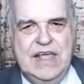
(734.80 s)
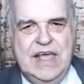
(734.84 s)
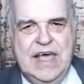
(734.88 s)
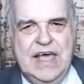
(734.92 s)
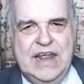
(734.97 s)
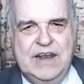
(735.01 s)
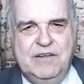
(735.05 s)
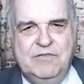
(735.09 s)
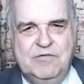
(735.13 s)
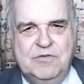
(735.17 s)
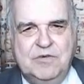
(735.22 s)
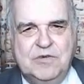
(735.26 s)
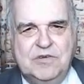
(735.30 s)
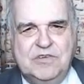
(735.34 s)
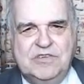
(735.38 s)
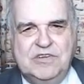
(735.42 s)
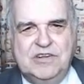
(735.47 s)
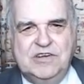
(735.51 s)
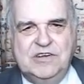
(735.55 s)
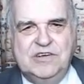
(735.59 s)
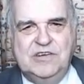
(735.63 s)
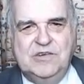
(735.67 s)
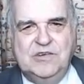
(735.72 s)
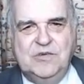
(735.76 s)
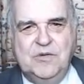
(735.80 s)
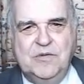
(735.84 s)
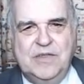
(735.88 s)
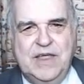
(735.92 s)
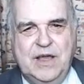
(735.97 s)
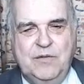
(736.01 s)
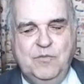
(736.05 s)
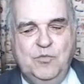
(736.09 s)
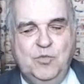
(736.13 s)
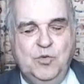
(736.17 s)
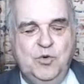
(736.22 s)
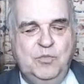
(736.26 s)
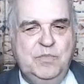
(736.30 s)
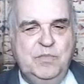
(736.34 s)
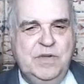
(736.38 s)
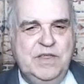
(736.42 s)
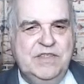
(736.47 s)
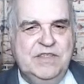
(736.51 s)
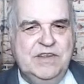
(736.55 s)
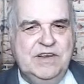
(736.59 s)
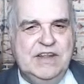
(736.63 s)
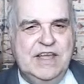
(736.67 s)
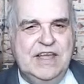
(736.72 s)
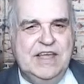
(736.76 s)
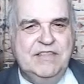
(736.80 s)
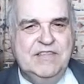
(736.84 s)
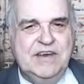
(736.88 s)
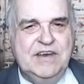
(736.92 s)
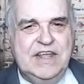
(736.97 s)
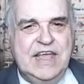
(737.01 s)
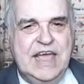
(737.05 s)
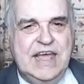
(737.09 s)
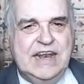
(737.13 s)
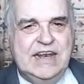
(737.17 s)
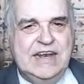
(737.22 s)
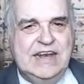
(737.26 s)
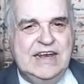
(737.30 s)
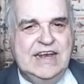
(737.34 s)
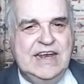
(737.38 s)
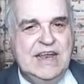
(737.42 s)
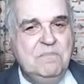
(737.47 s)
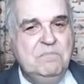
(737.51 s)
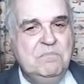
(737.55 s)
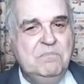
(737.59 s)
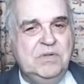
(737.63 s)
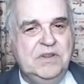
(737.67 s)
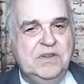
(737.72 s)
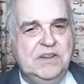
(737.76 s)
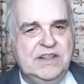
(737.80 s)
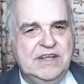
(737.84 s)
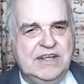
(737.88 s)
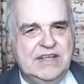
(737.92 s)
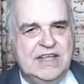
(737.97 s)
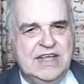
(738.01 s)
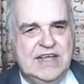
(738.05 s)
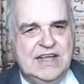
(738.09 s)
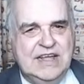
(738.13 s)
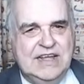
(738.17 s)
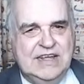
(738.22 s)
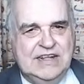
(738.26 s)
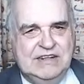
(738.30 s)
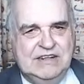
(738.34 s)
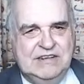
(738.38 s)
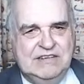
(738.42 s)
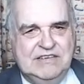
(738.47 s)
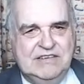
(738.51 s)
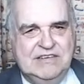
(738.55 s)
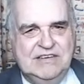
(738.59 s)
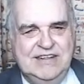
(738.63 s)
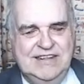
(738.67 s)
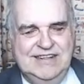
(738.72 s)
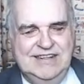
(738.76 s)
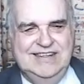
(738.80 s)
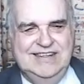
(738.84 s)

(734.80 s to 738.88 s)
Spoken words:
And of course, sod's law, that would be the day that he hadn't numbered the cards.